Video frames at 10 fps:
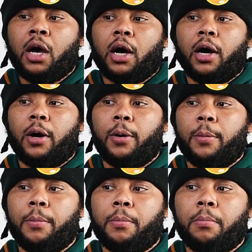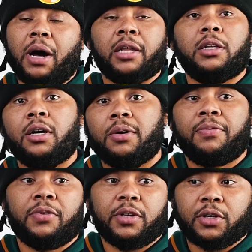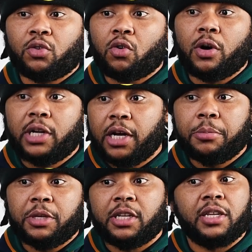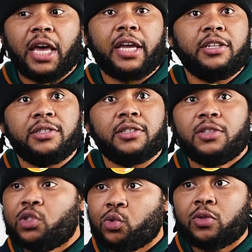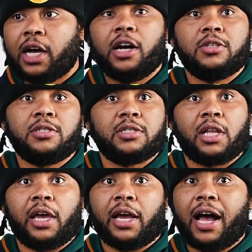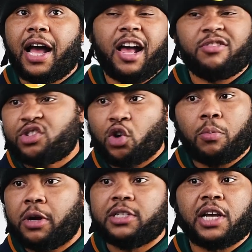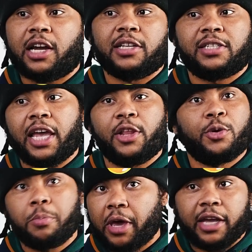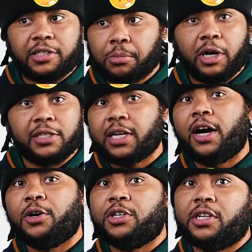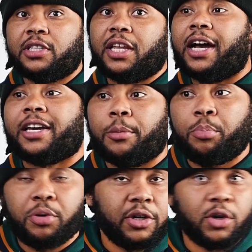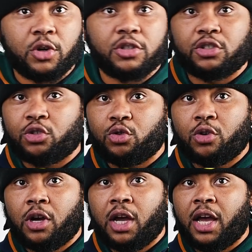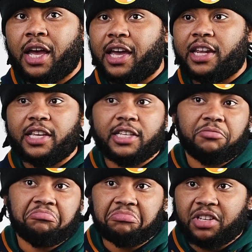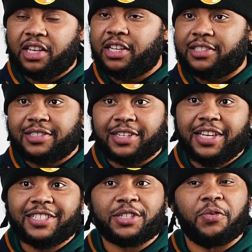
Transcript: my love for growing up in the 90s and the 2000s. Like, I have so much I can tailor back to my childhood that I can put on a shoe. And it's a